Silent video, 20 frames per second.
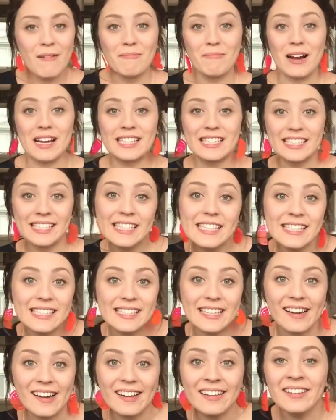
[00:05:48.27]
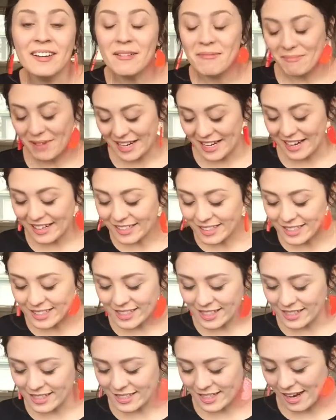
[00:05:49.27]
my sister, my younger
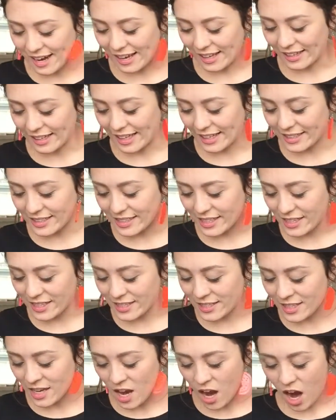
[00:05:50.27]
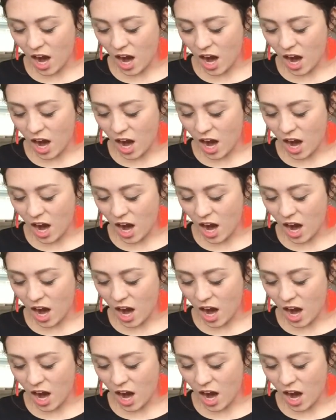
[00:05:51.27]
sister, Alexis,